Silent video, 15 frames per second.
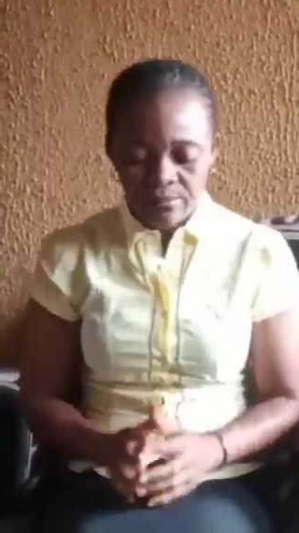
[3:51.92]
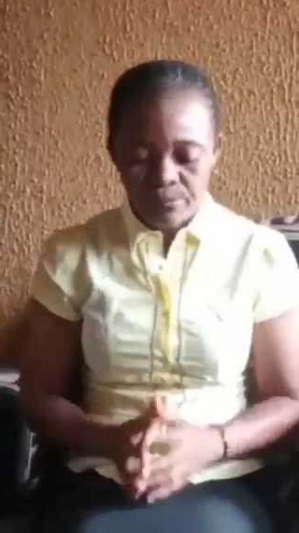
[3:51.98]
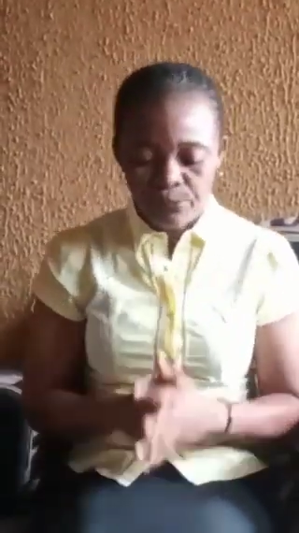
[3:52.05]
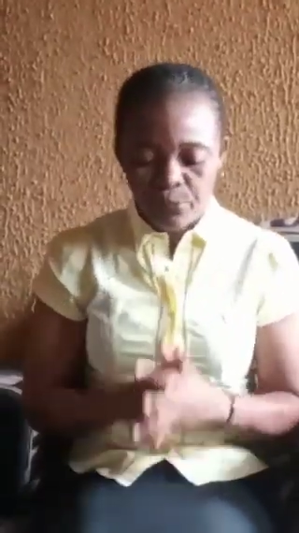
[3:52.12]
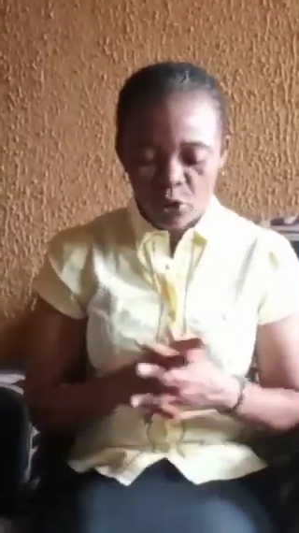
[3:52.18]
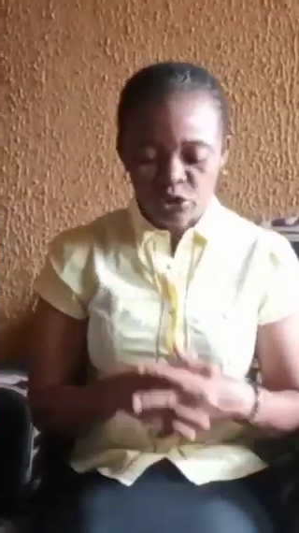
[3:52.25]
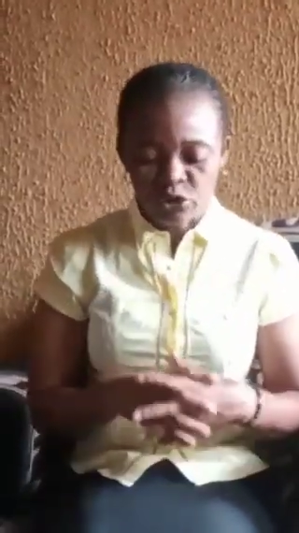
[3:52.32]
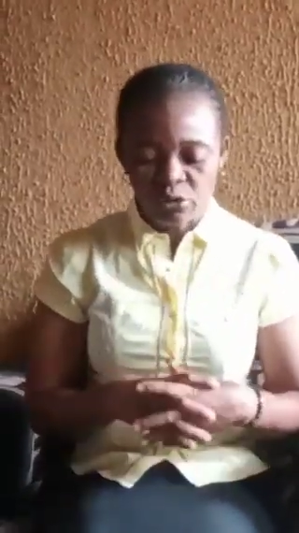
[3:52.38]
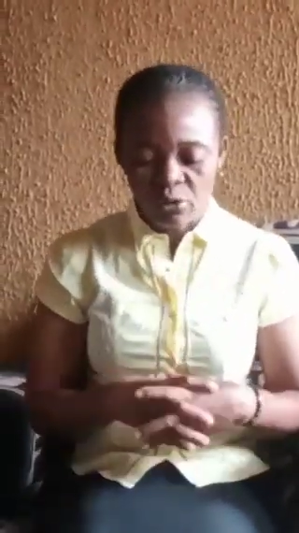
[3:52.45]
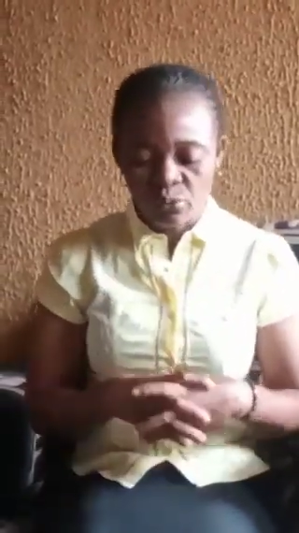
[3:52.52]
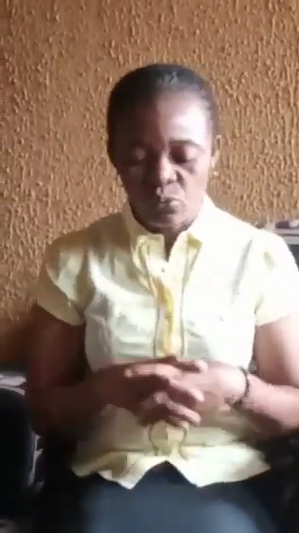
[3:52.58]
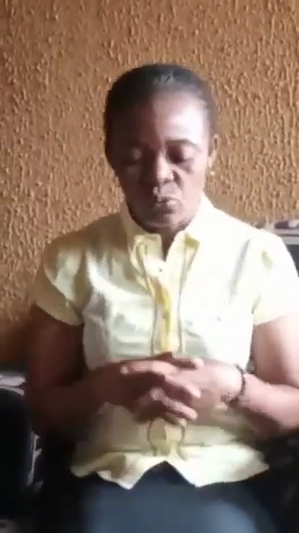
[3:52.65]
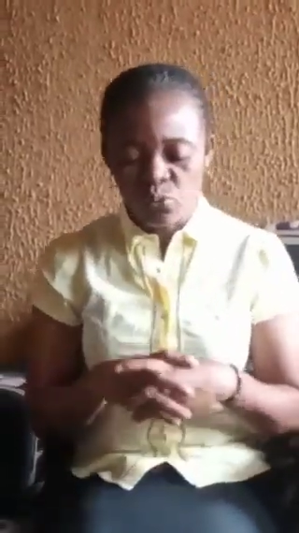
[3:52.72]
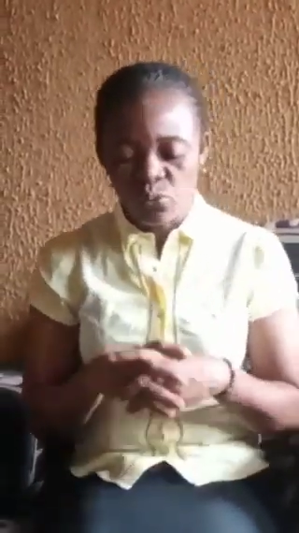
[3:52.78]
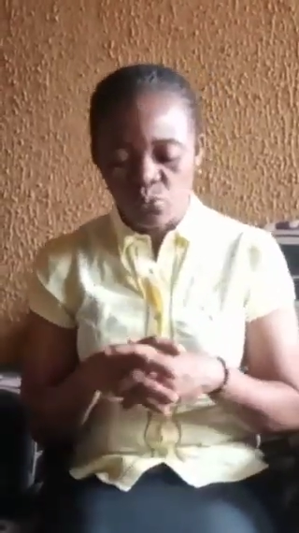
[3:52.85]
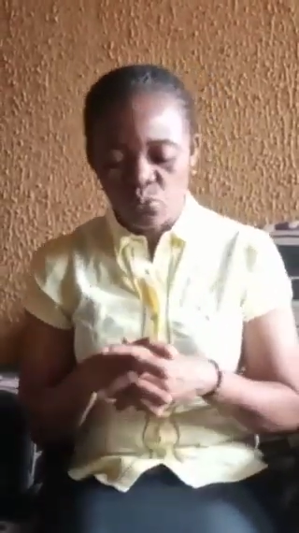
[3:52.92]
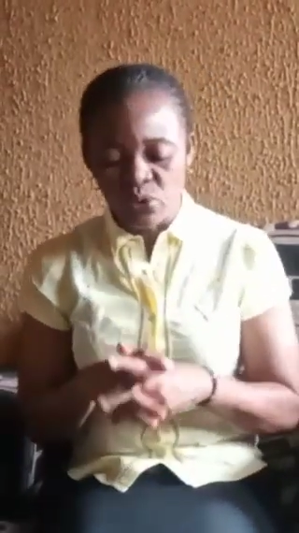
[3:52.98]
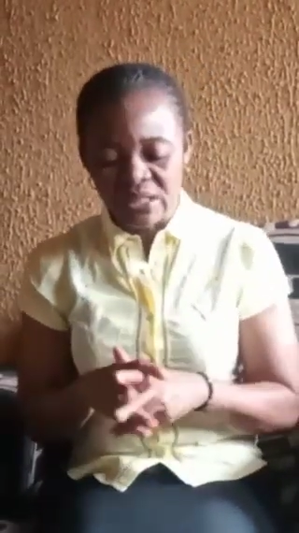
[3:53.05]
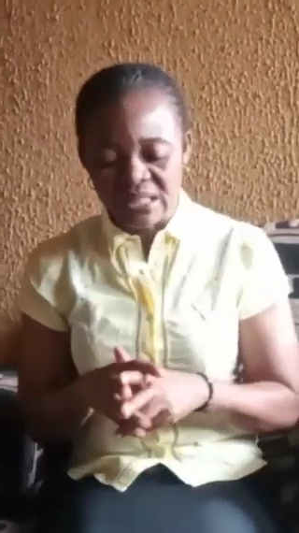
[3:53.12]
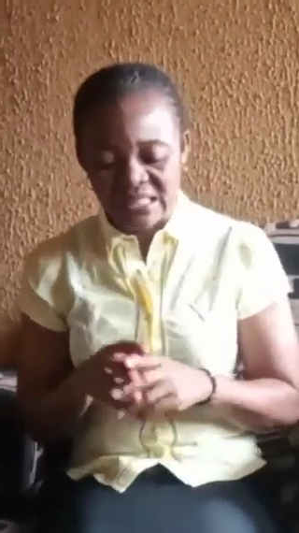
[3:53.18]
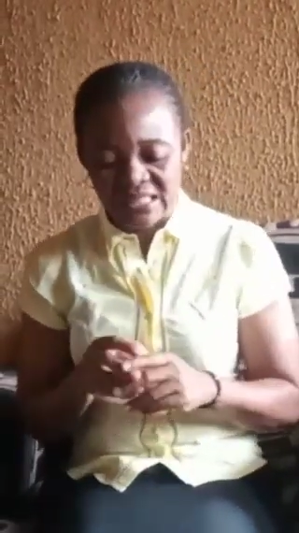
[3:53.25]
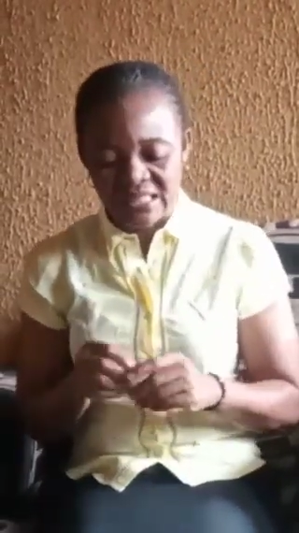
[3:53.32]
portion
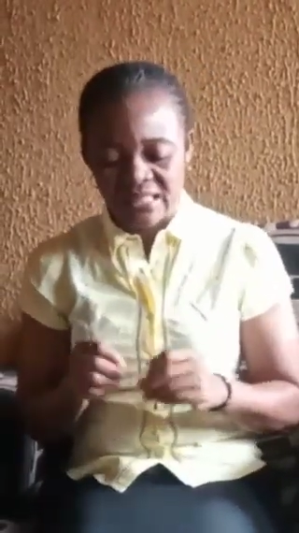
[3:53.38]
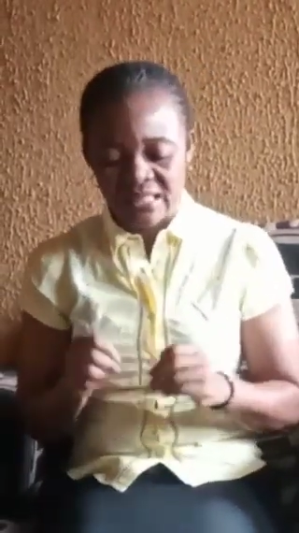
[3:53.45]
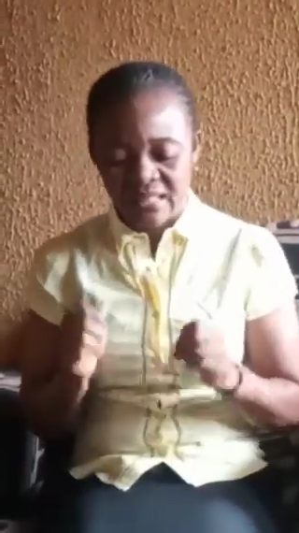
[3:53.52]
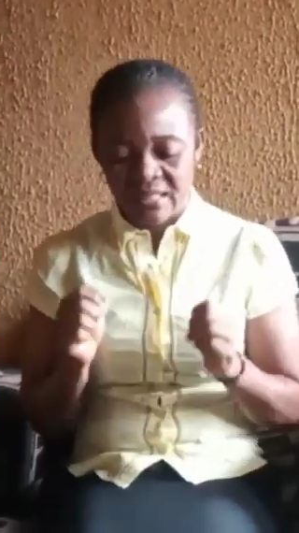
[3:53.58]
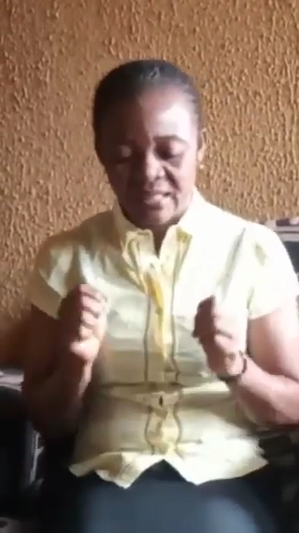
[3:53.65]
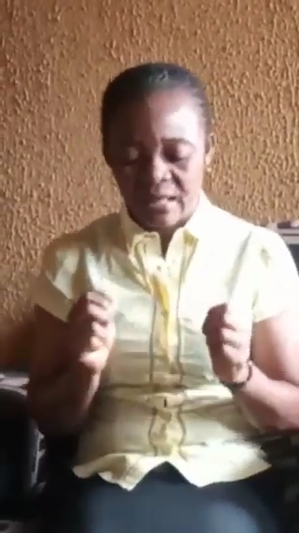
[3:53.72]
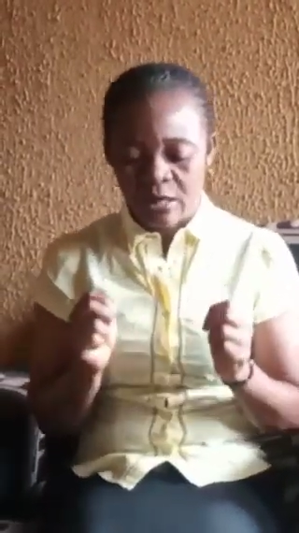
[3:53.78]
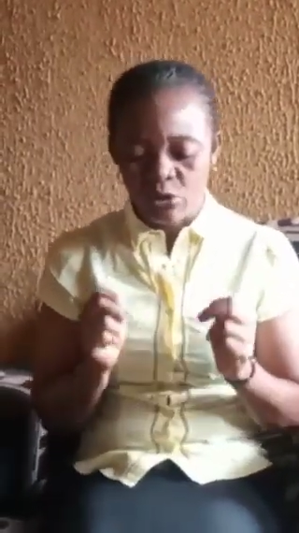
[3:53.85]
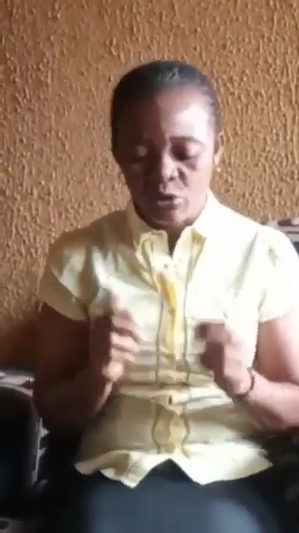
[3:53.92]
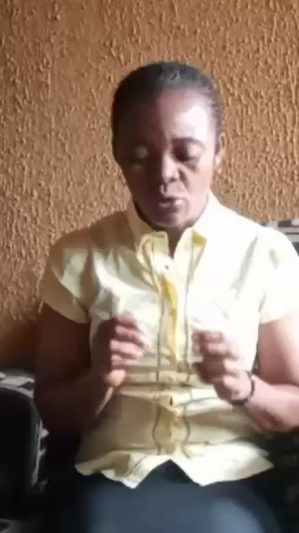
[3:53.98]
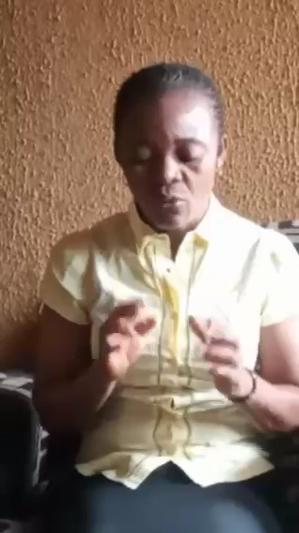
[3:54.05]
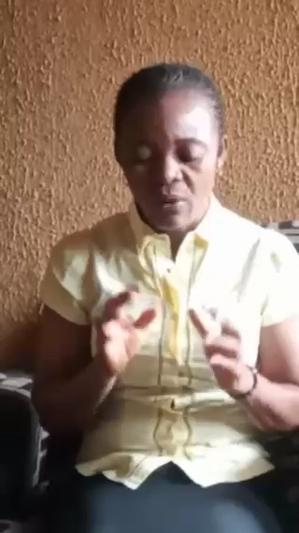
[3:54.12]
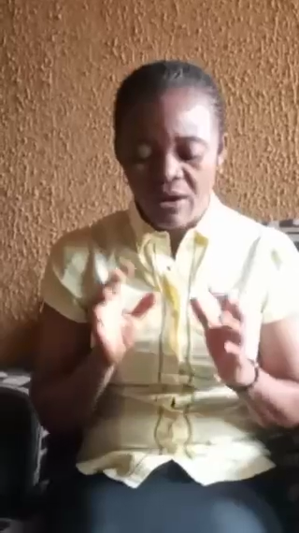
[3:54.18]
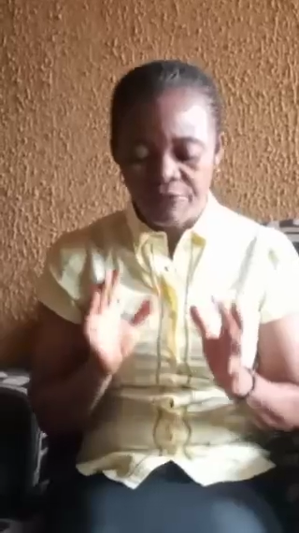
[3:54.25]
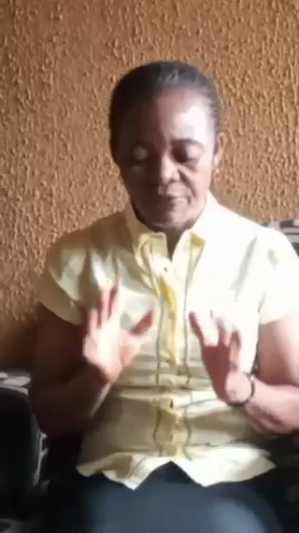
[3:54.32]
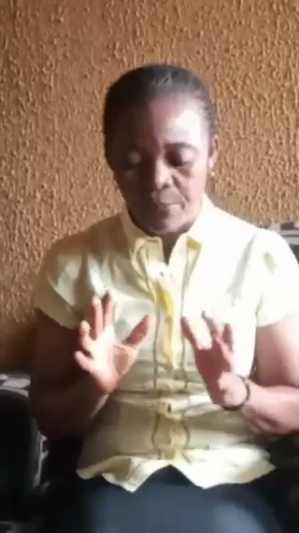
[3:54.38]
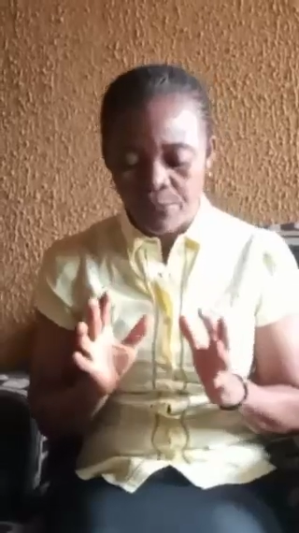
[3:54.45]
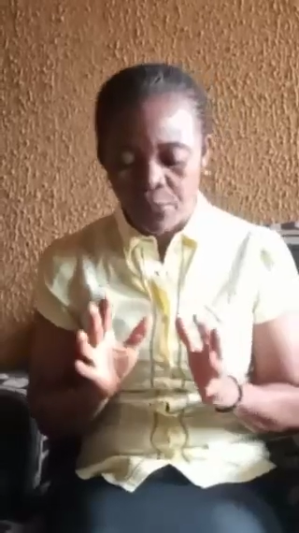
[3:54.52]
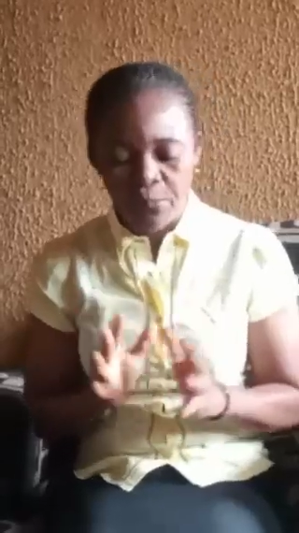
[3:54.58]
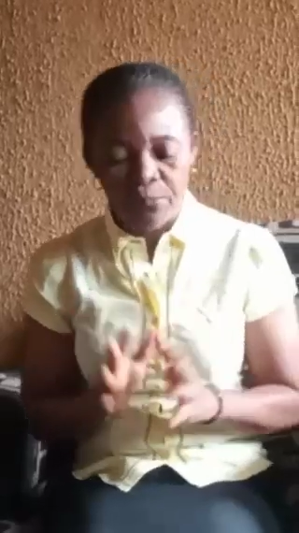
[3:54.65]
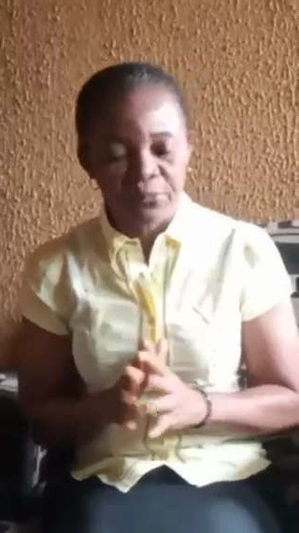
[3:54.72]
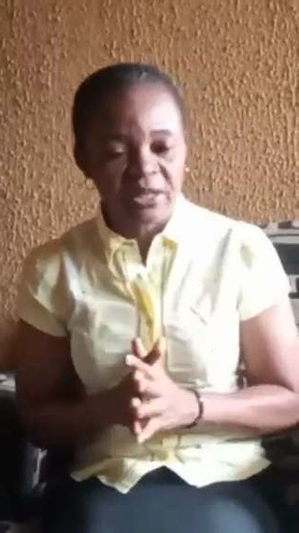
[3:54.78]
with a lower
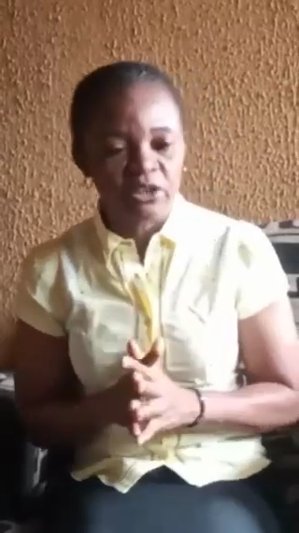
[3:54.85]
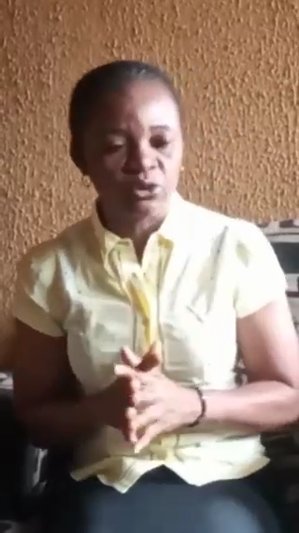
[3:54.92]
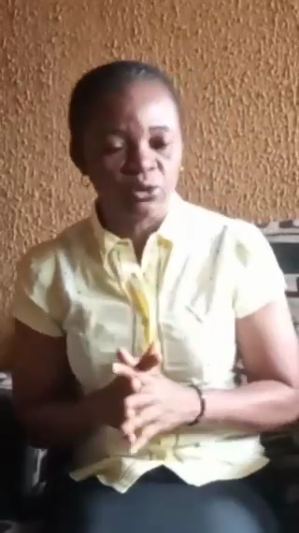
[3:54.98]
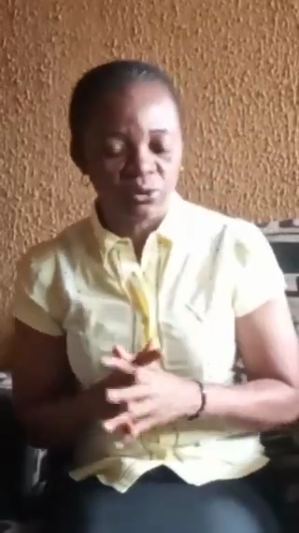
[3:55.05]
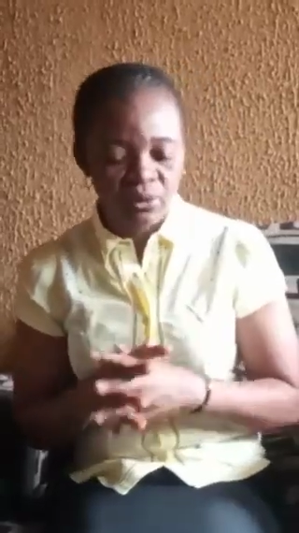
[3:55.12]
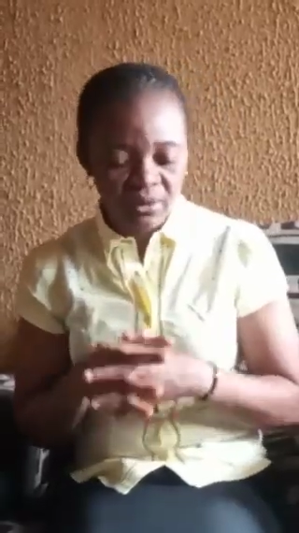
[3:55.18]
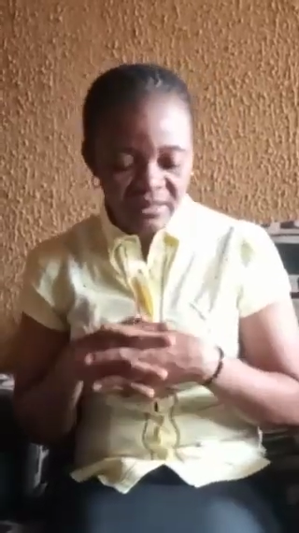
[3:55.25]
vapor pressure